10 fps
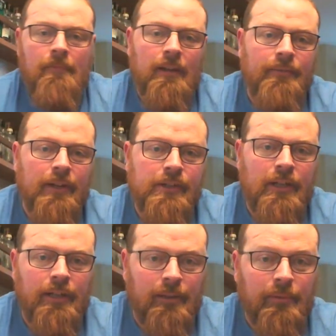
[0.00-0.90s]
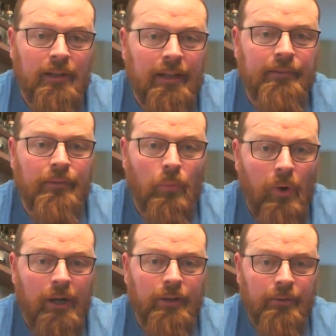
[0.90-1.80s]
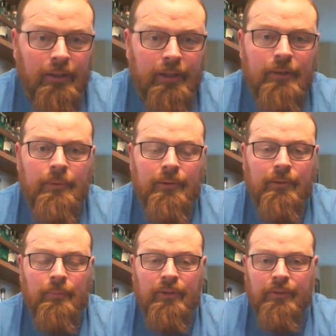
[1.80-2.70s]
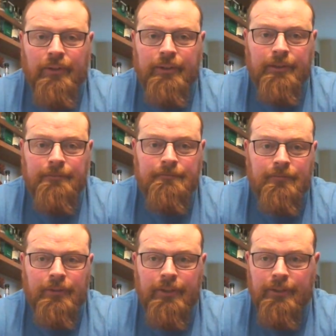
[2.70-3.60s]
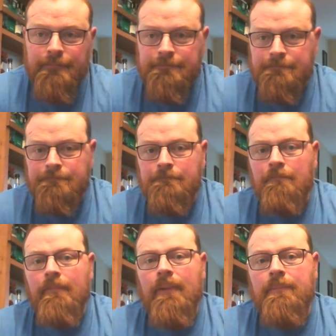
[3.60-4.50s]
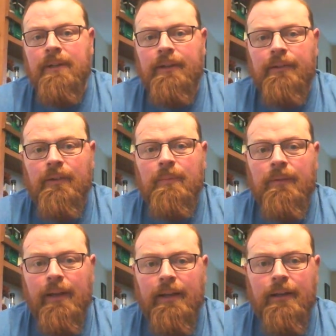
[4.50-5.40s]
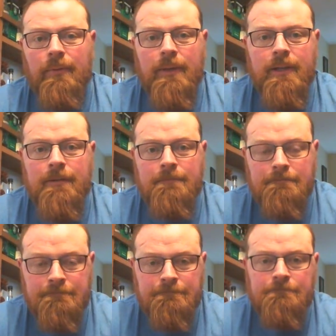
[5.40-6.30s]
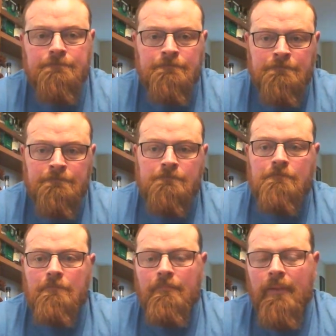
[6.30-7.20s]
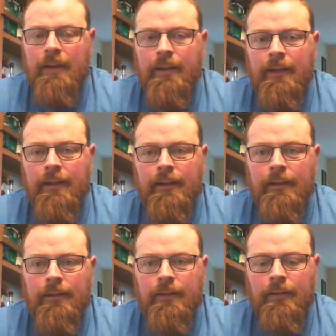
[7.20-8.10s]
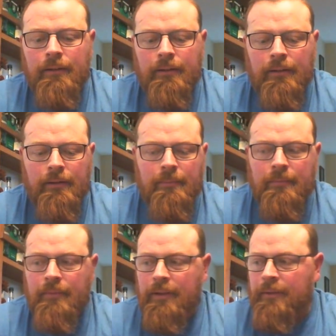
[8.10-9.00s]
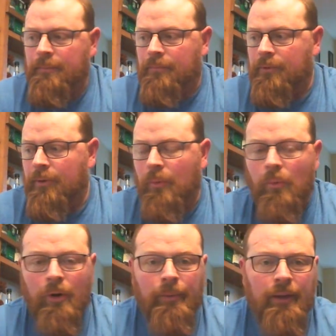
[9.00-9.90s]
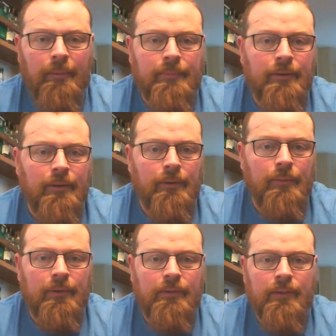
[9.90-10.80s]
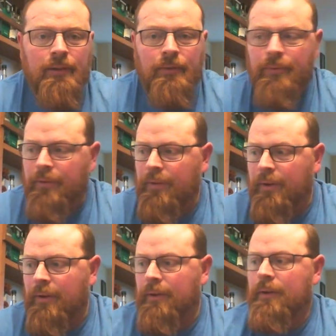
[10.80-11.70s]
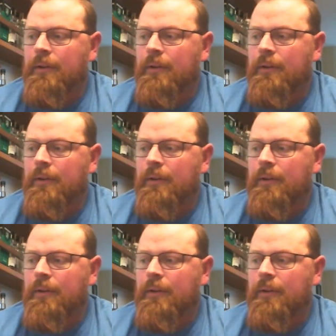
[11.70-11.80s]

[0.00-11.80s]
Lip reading: I've actually had a couple glasses of wine already with some lasagna for dinner because it's been that kind of week. And now I'm sort of warming up to the whiskey with a